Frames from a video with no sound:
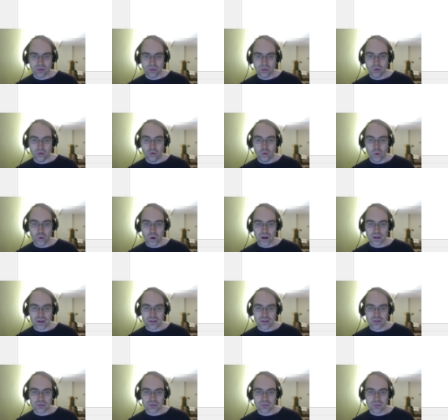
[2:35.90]
what
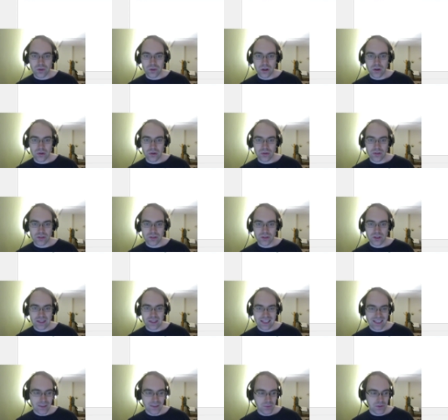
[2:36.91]
nodes the
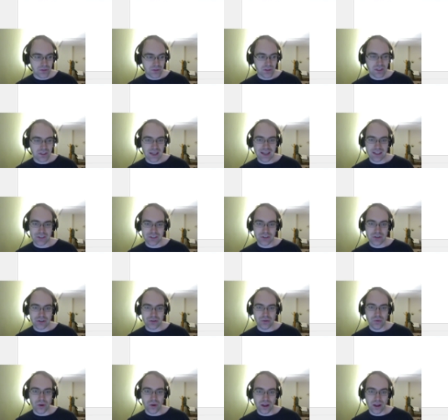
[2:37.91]
cape is attached to,
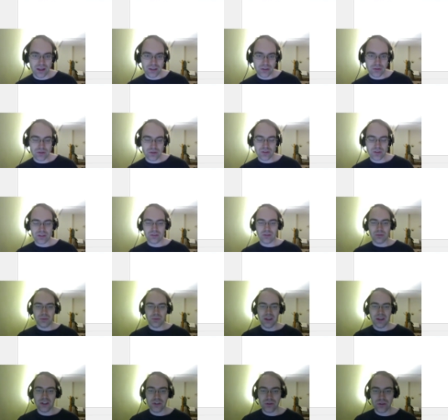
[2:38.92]
right? It shows us a little
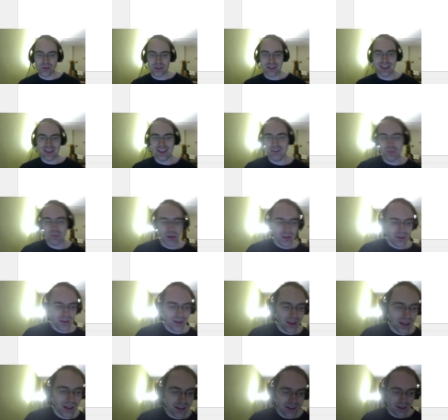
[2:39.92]
picture of the cape
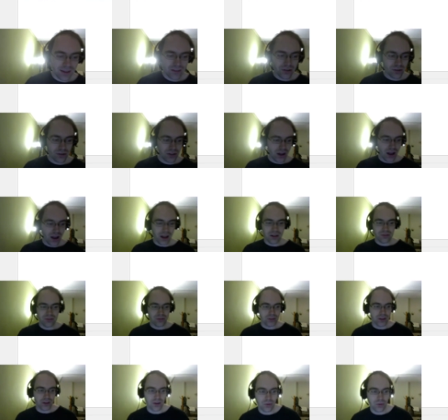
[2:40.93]
and a yellow dot
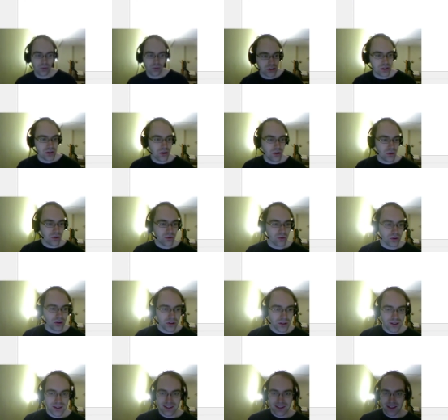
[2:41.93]
for like which node we're
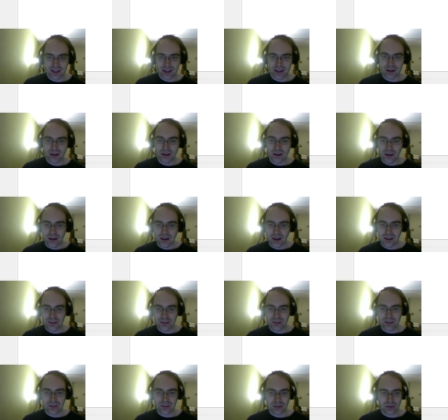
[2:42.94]
looking at, and
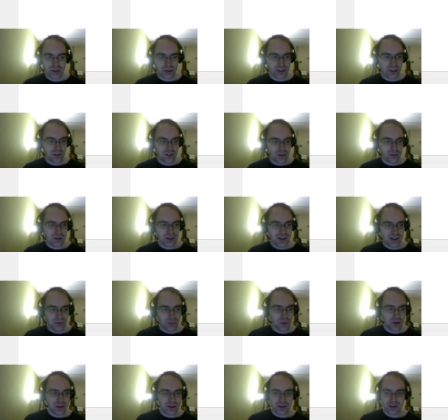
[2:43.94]
so this is just giving me the
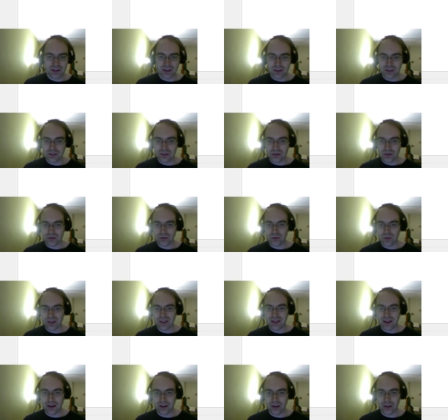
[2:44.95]
ability to
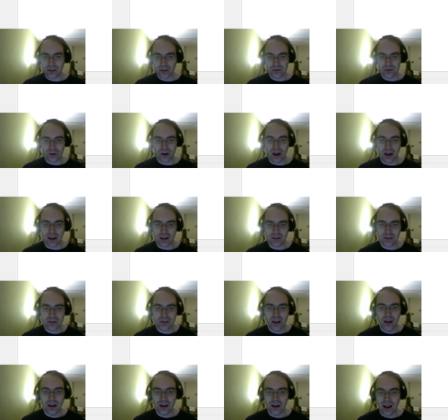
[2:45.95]
recharacterize
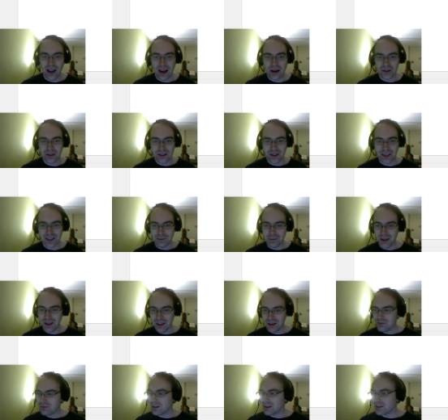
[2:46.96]
how the cape
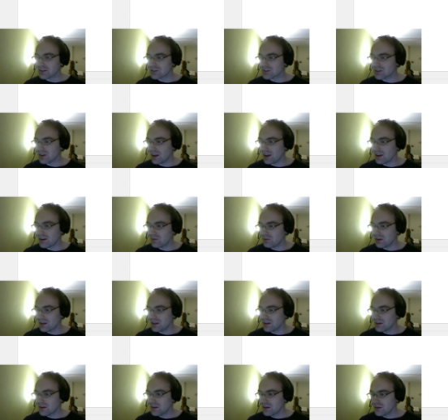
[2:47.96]
animates, to
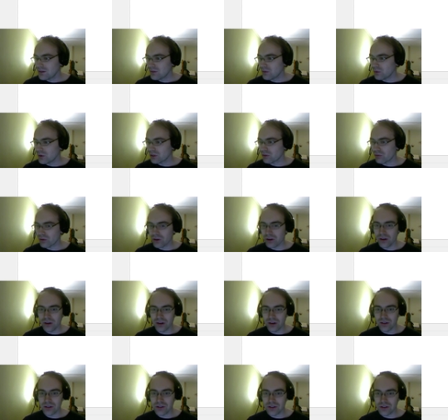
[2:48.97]
animate with
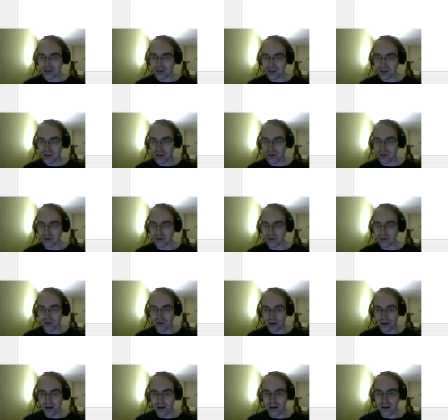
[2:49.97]
regards to
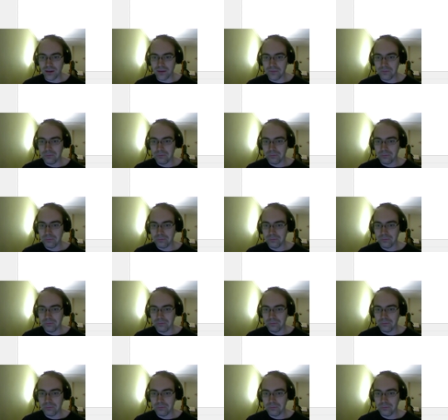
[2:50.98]
the